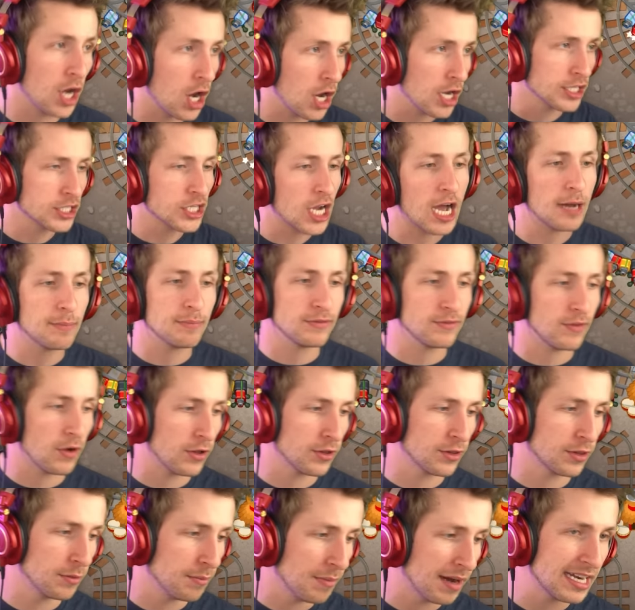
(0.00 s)
on top of all
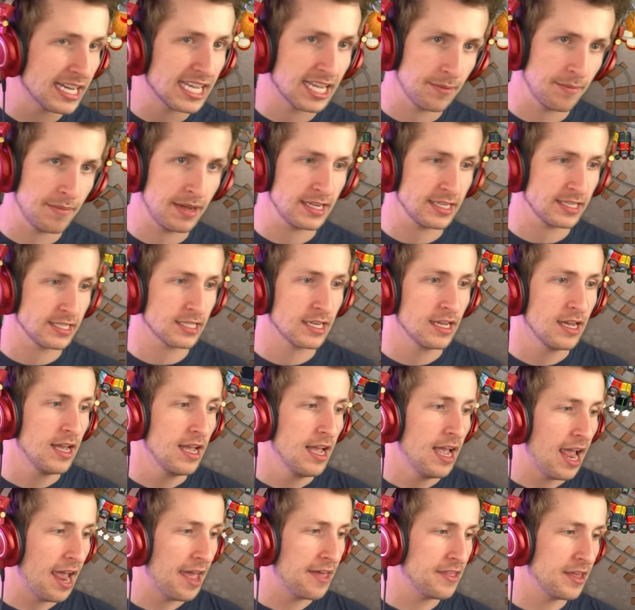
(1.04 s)
the money it makes.
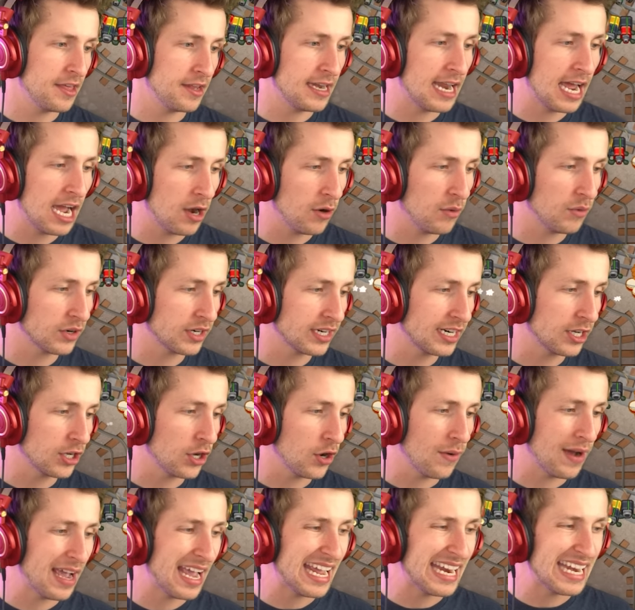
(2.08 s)
And then now we're gonna
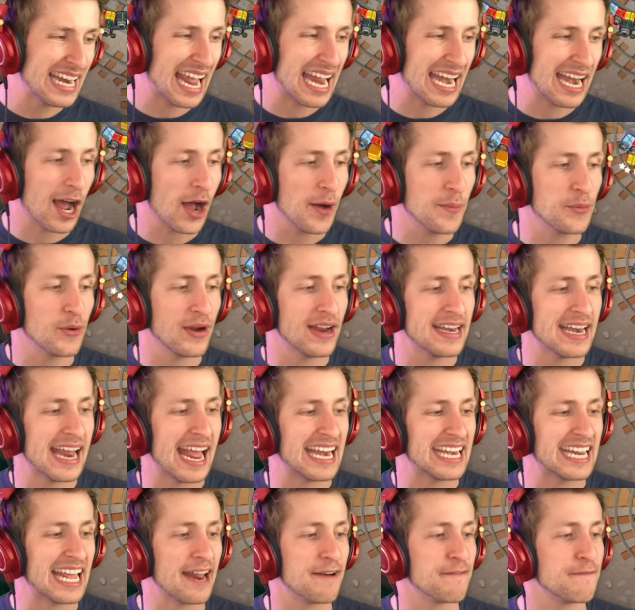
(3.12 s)
go ahead and upgrade and get